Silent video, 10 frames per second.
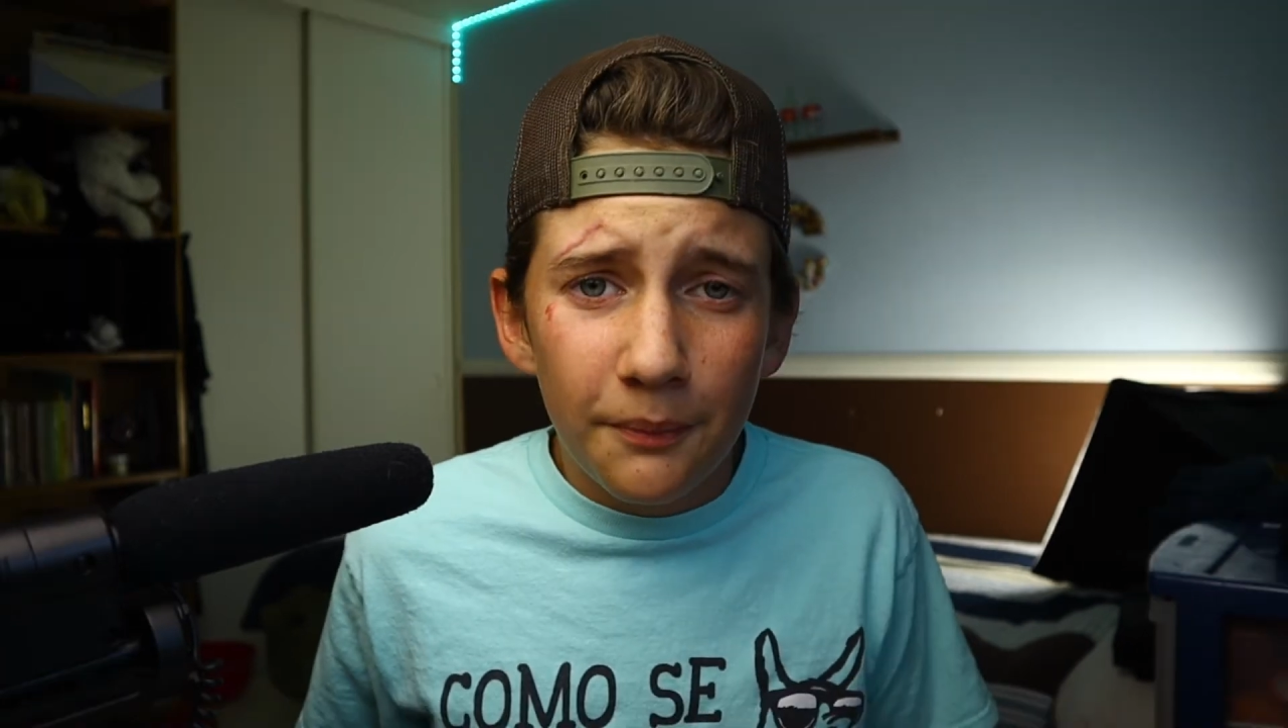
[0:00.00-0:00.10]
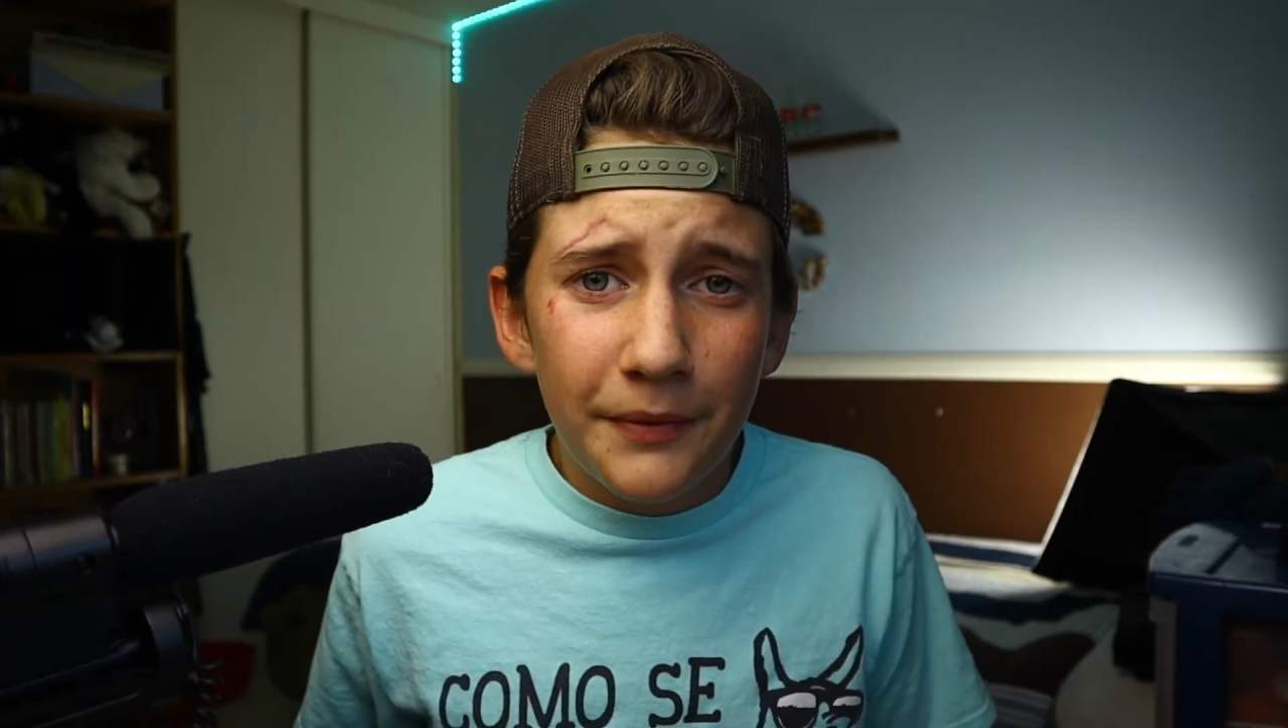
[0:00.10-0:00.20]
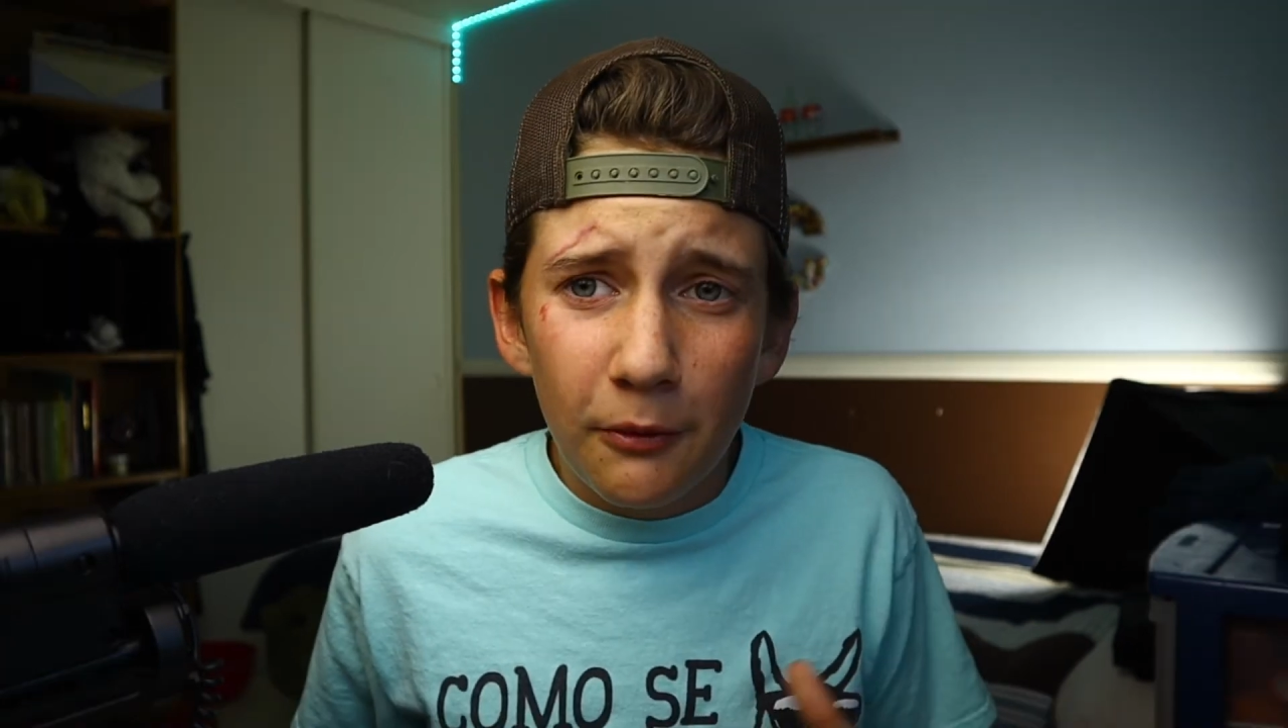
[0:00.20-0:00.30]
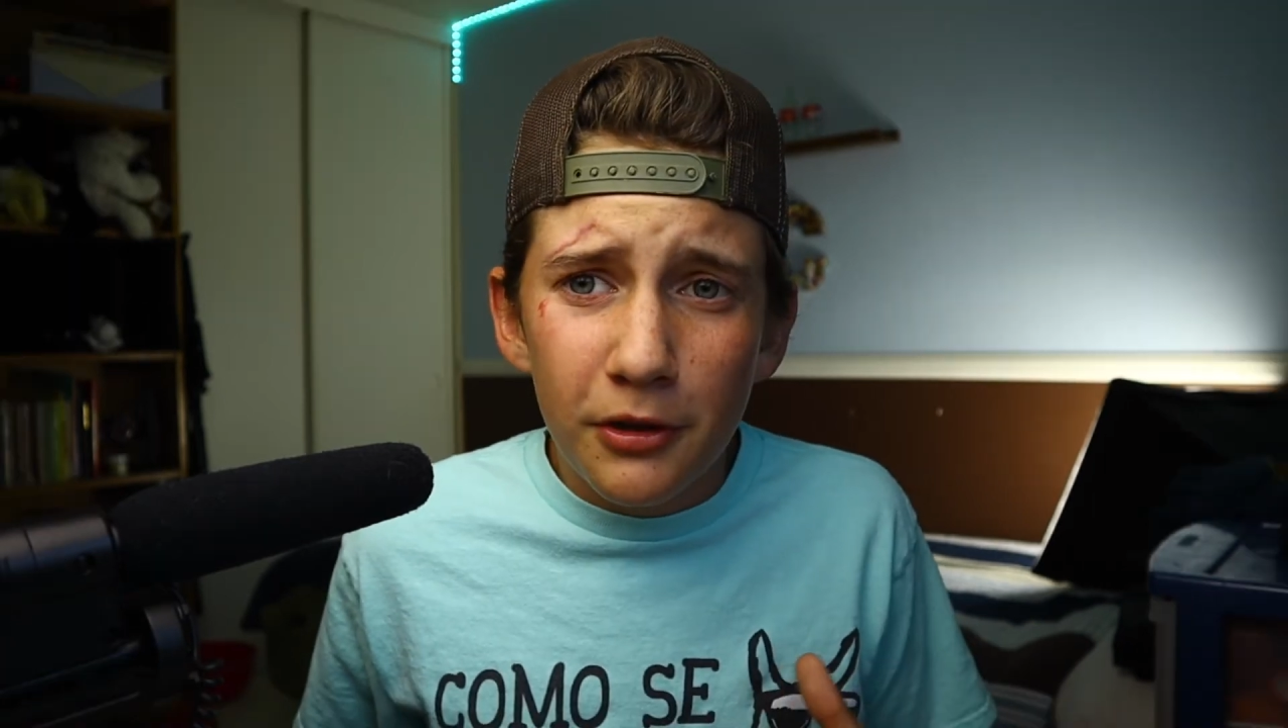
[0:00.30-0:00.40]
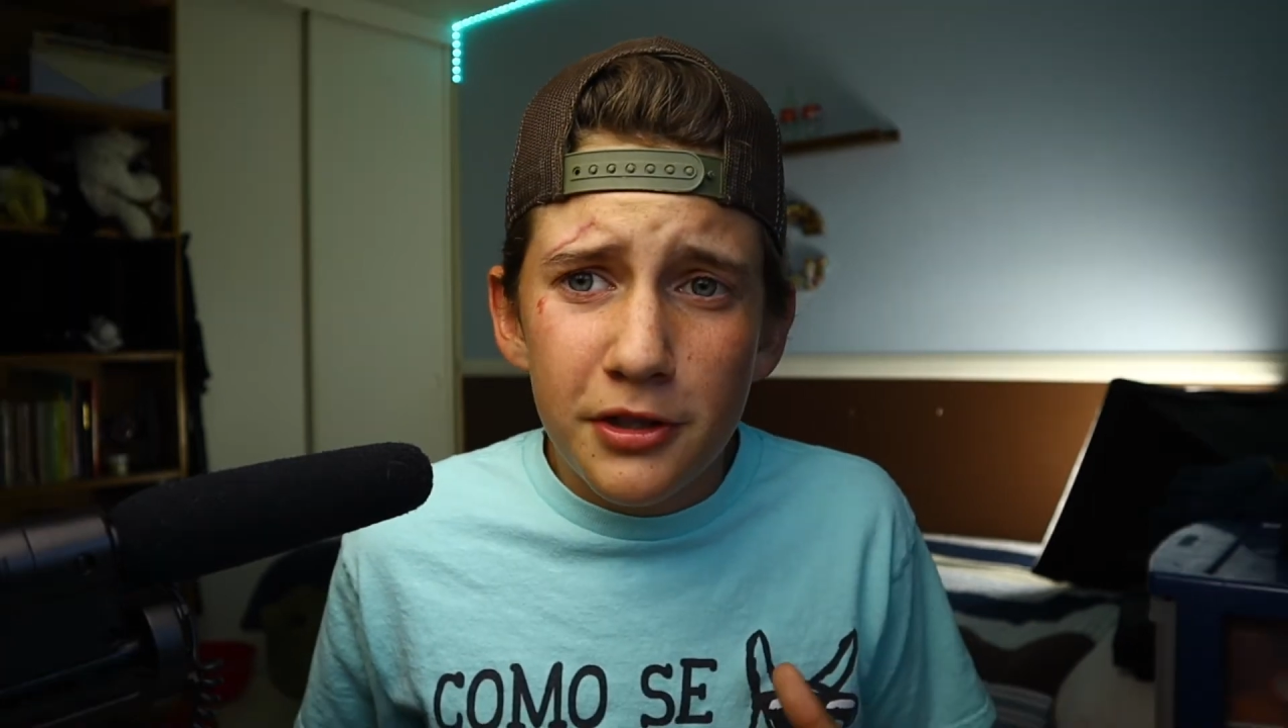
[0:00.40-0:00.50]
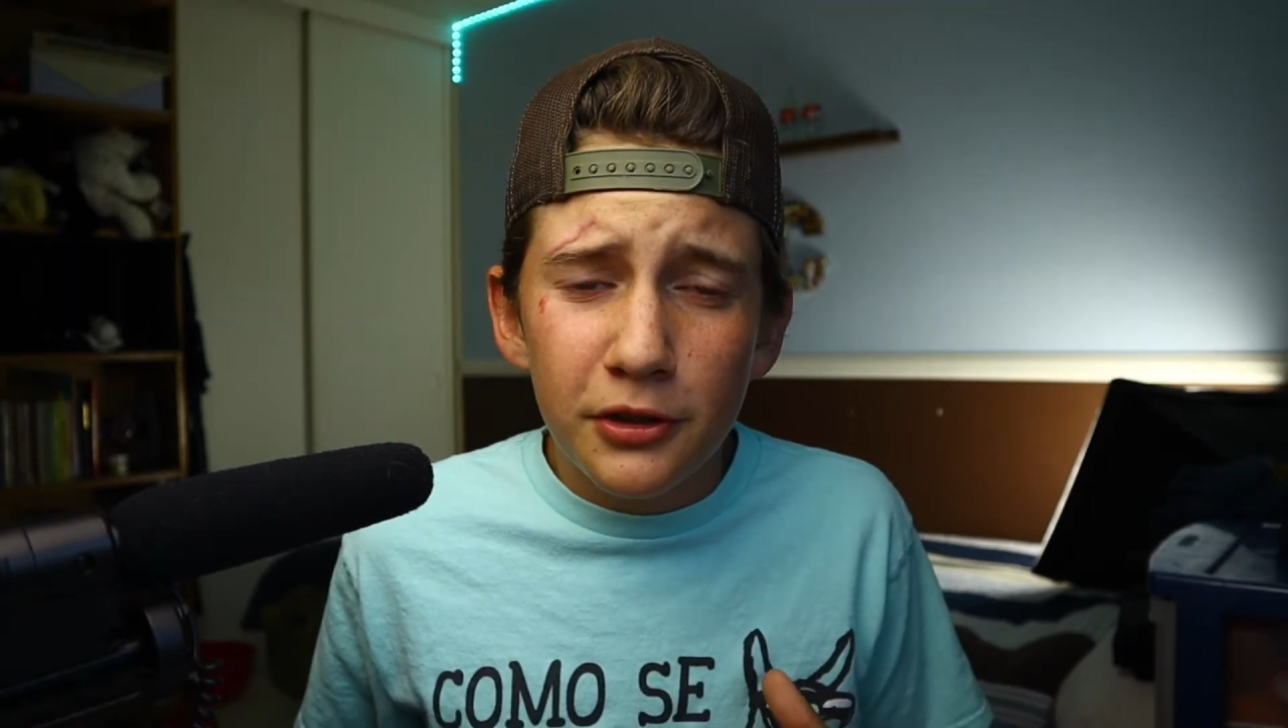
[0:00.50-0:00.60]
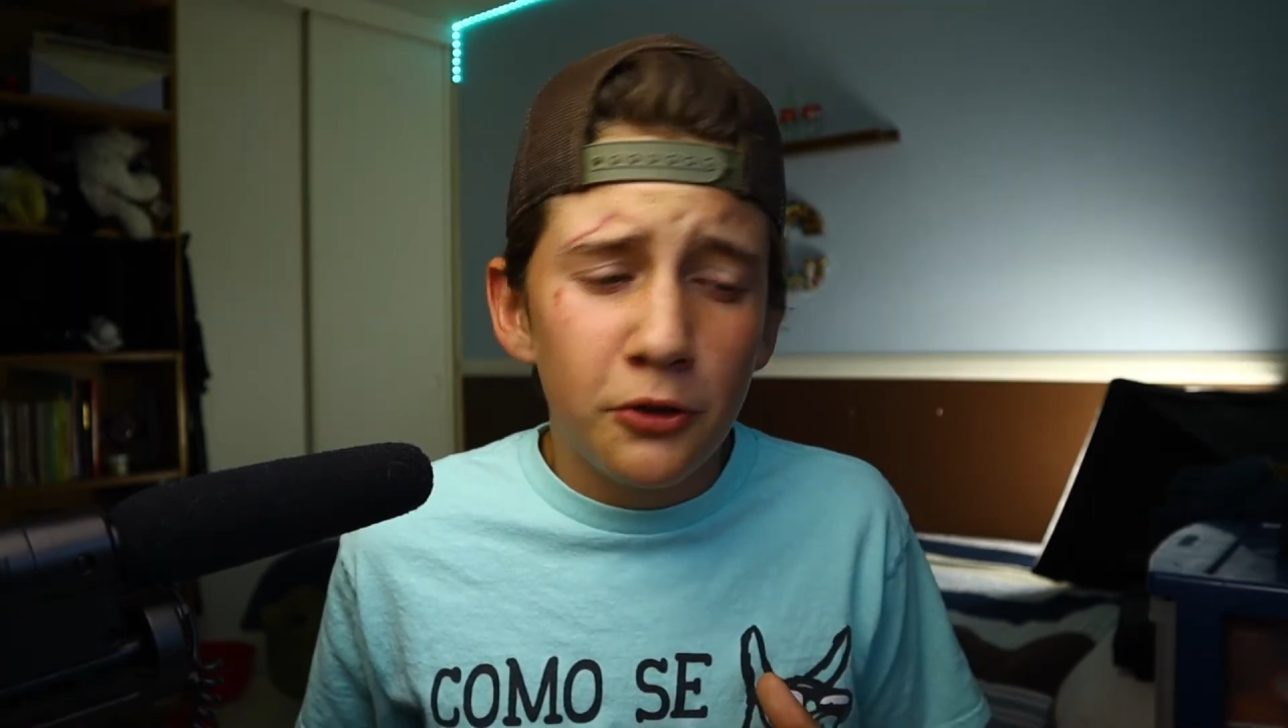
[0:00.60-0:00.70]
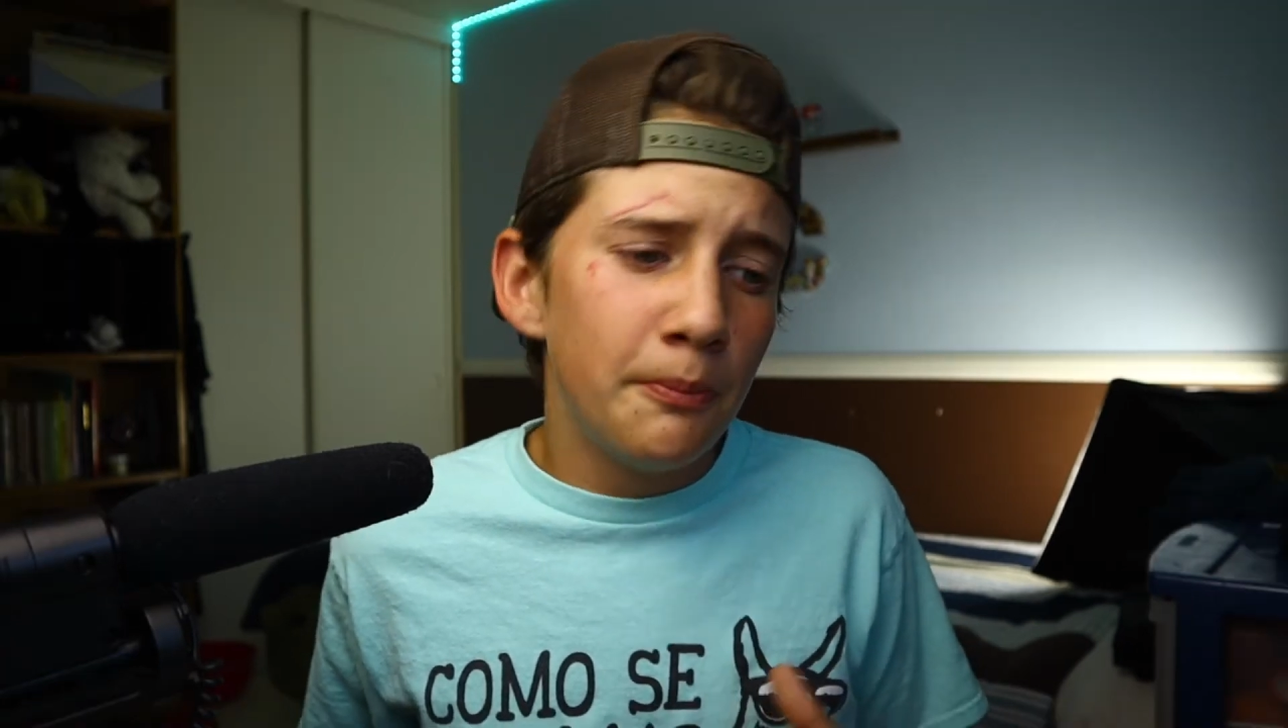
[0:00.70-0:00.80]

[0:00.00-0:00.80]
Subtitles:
that works too.